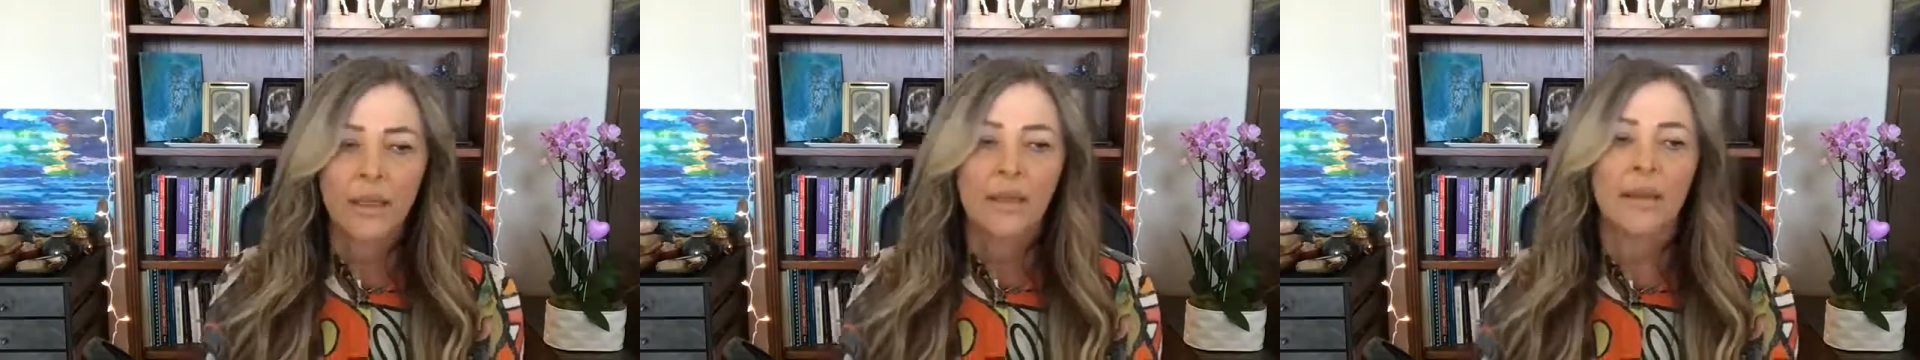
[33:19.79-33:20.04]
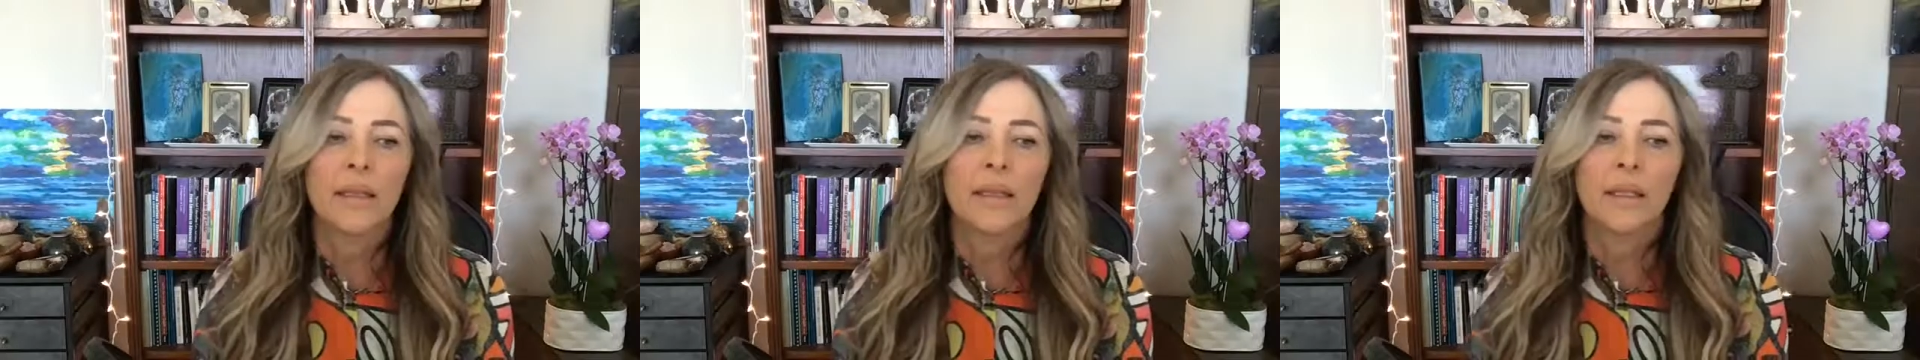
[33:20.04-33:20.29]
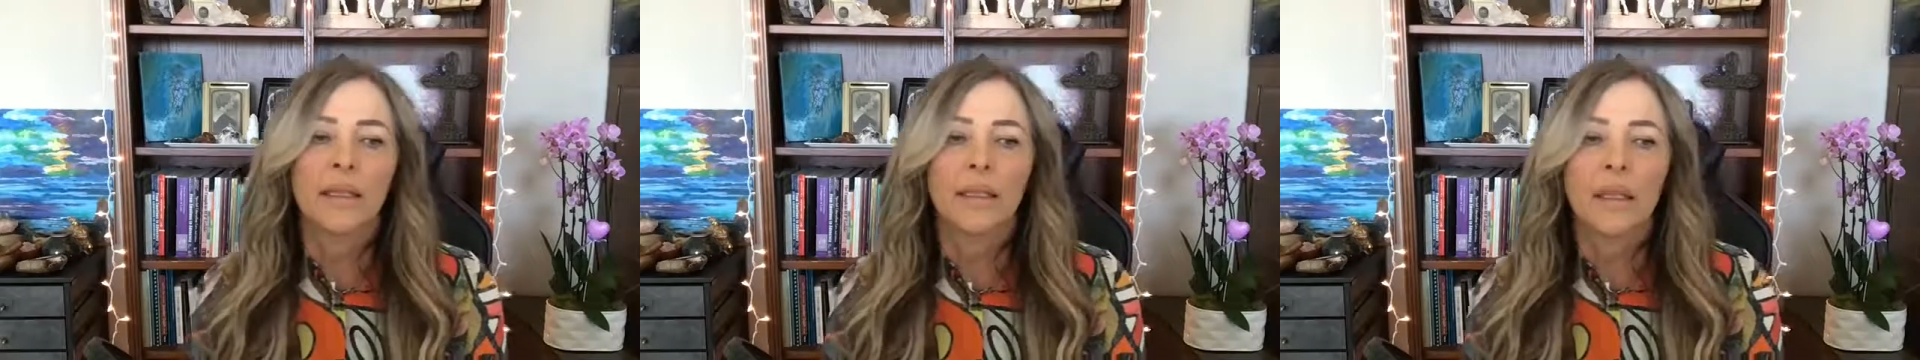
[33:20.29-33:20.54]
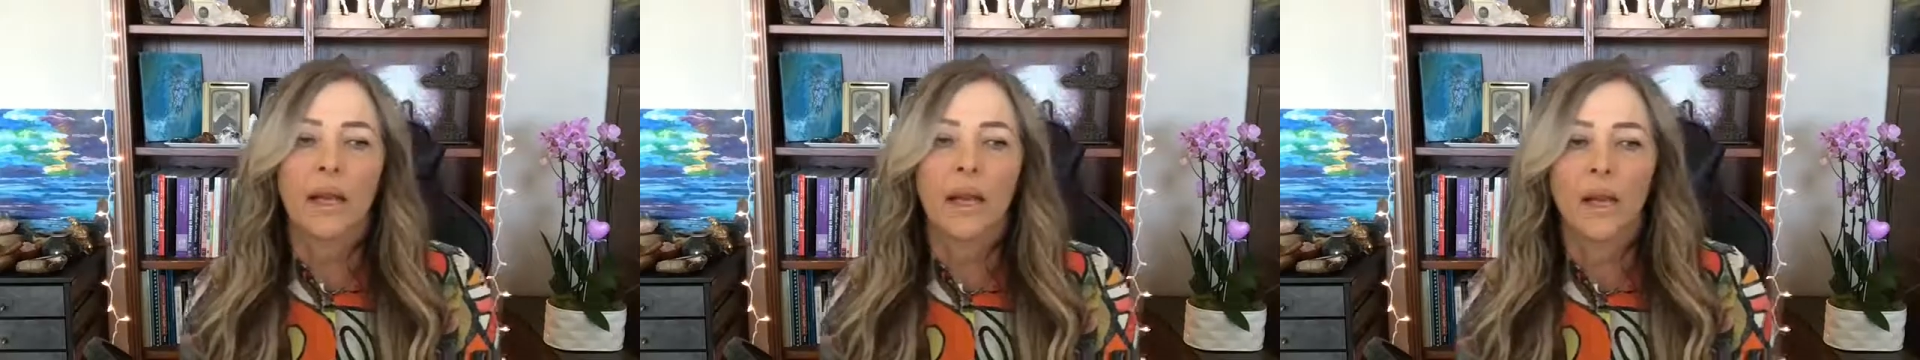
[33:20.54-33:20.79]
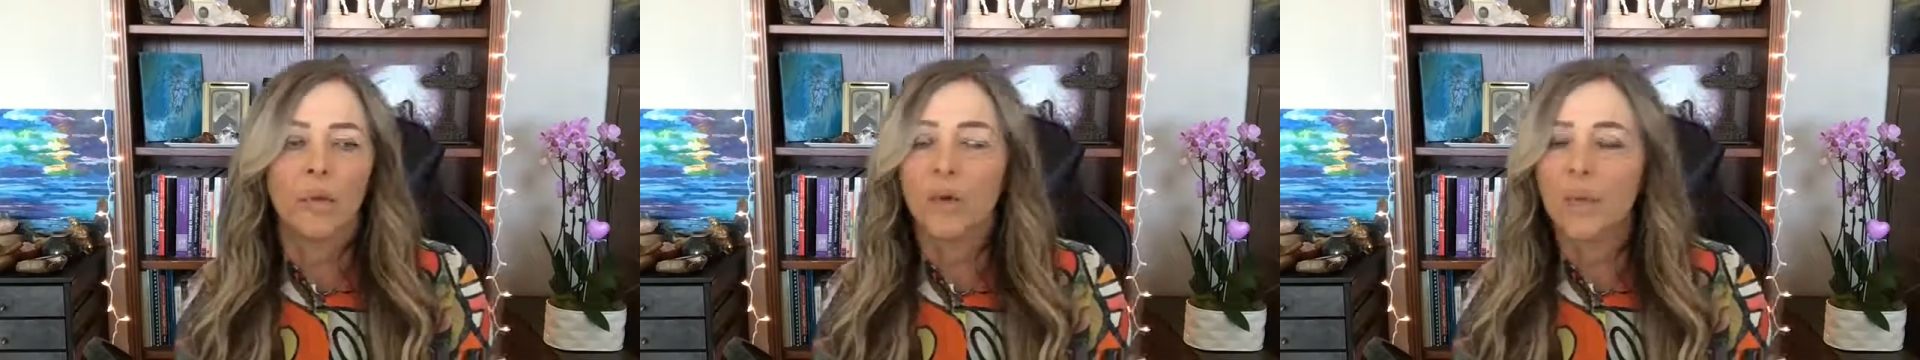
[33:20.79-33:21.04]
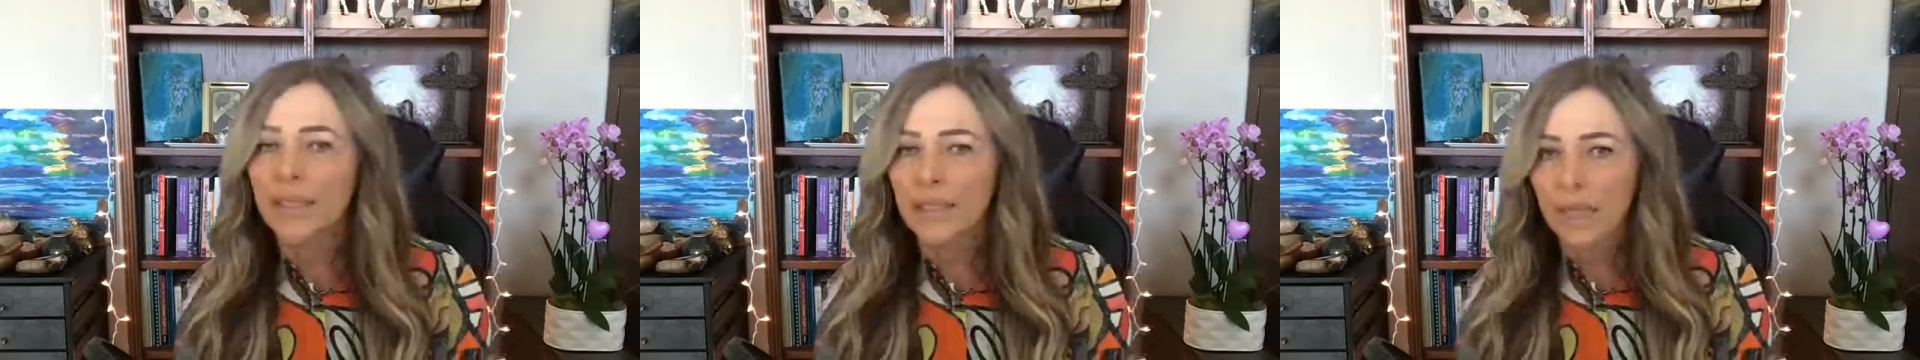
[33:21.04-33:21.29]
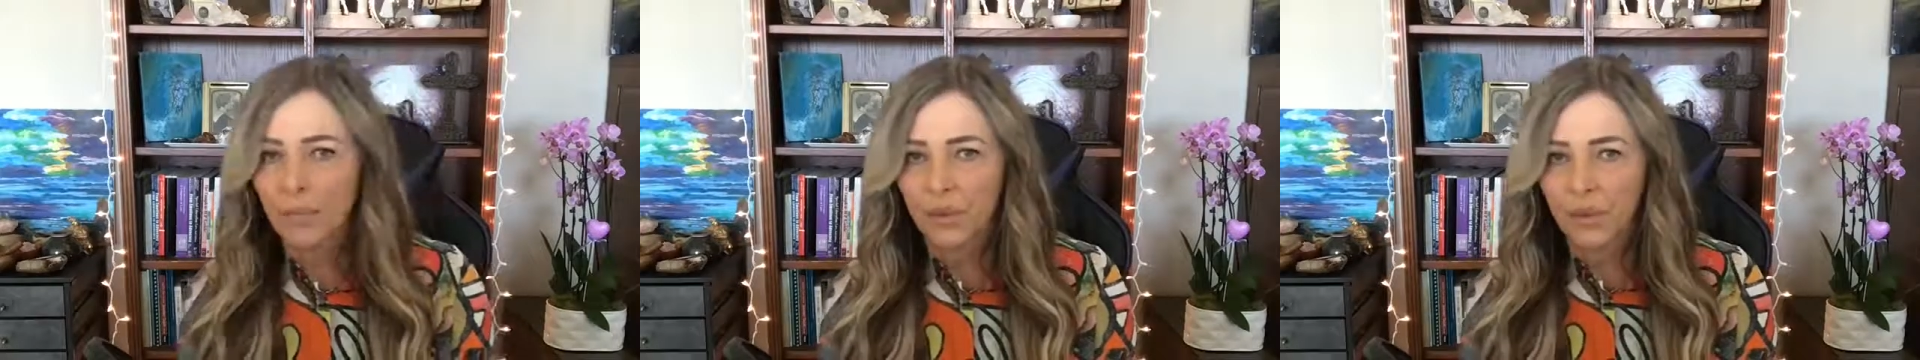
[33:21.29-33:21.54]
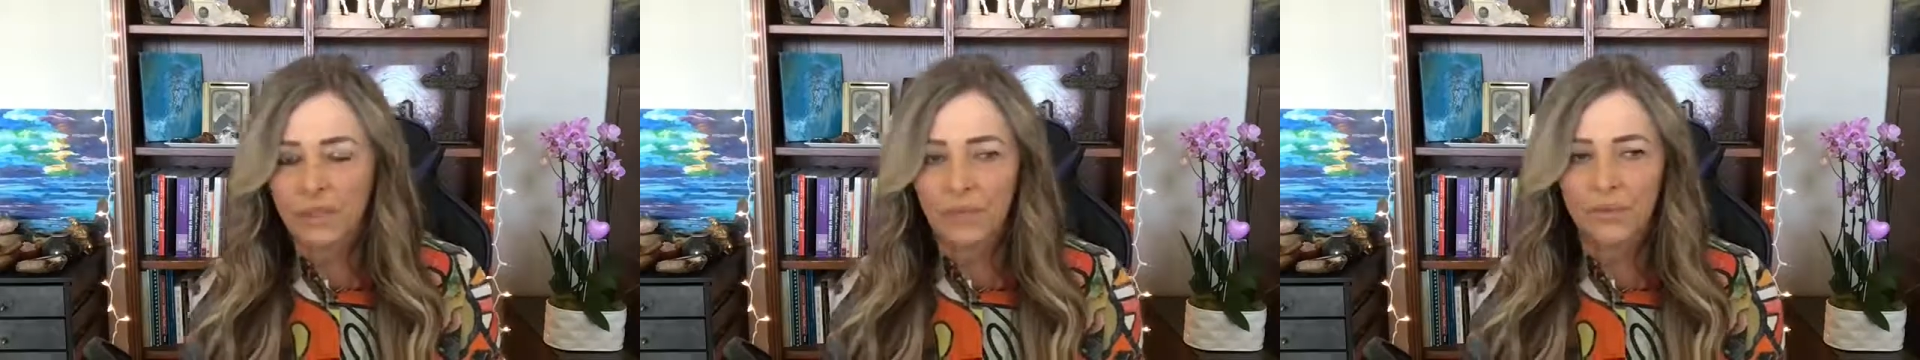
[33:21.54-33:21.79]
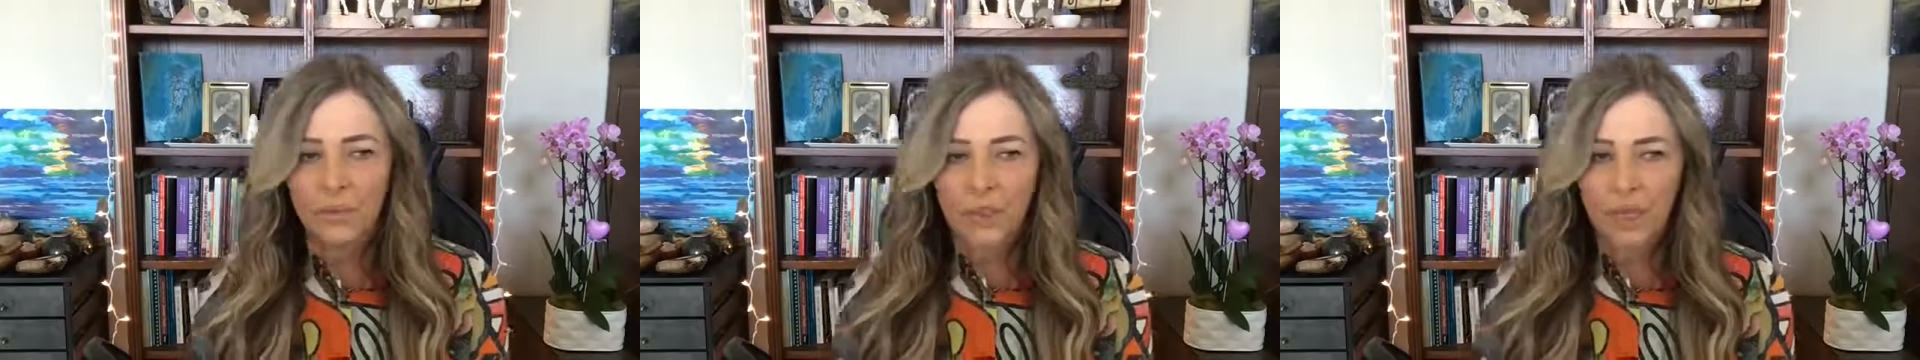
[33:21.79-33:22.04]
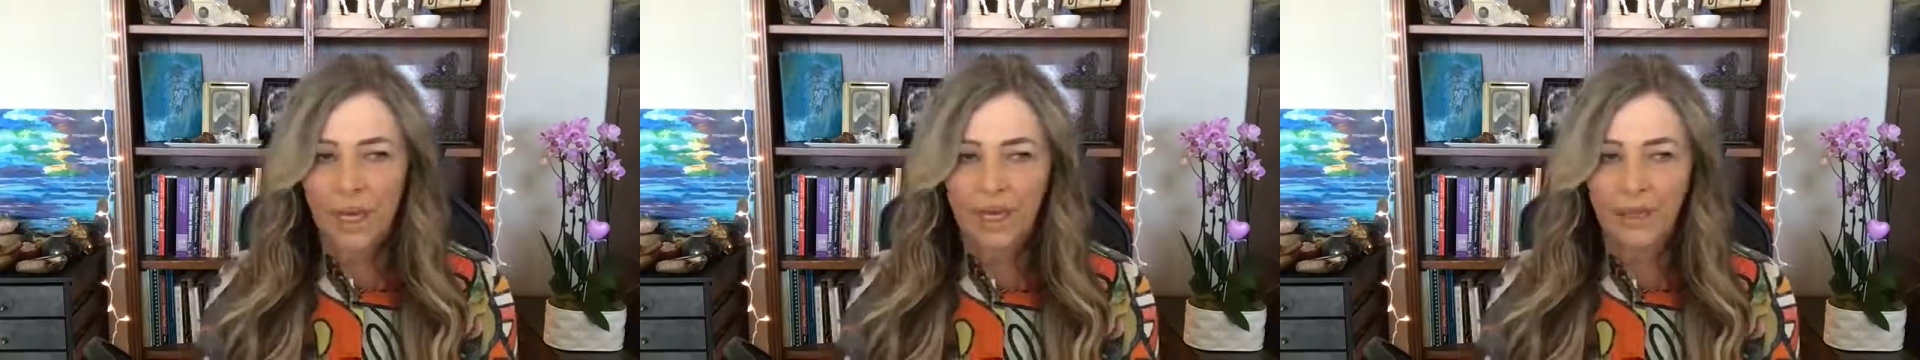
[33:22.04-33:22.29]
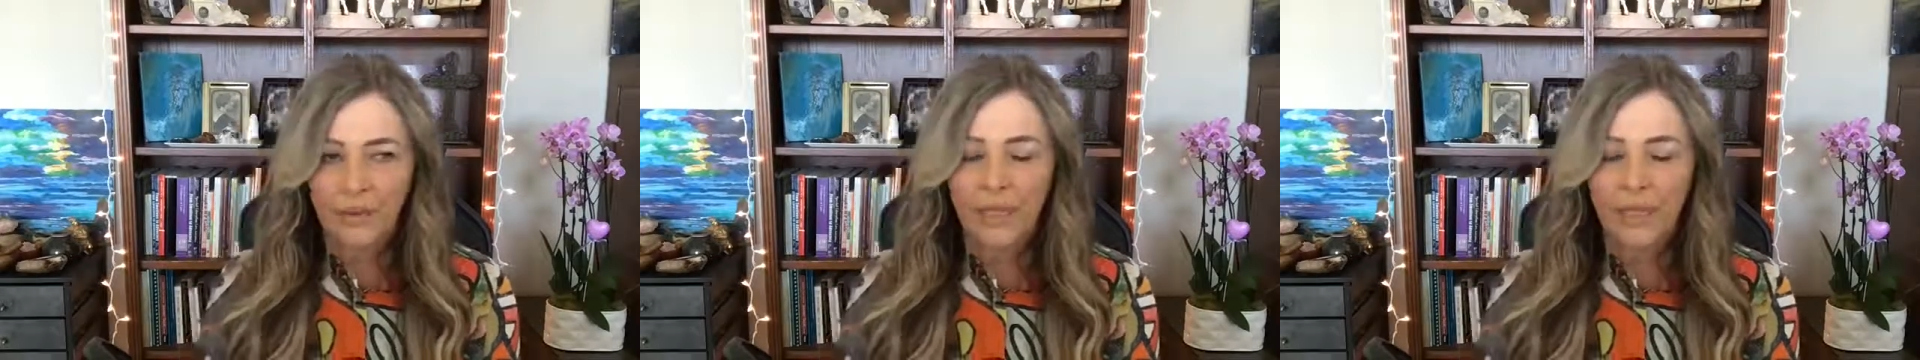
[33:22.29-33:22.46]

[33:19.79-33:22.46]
the work samples of your child